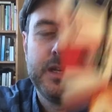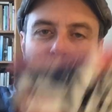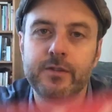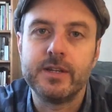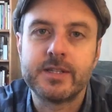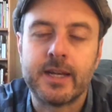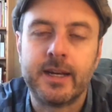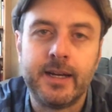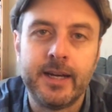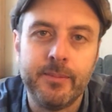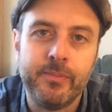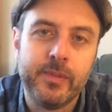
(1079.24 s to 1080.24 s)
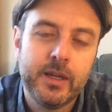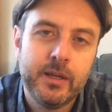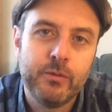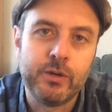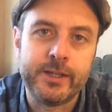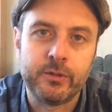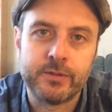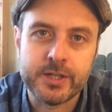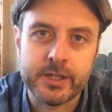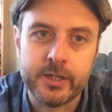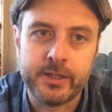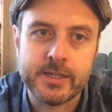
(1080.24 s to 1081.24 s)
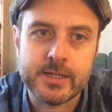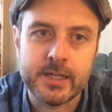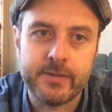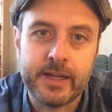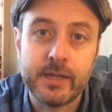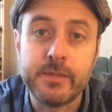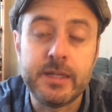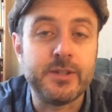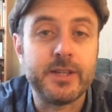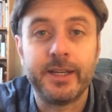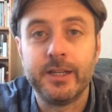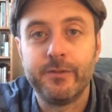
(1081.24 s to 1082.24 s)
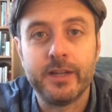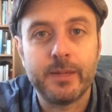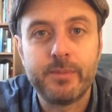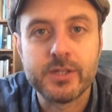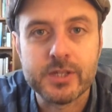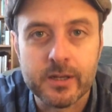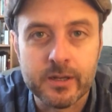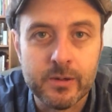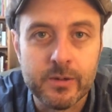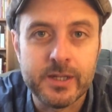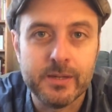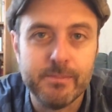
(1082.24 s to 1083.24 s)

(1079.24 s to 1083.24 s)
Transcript: for its time, really alternative. It had music in every episode, you know,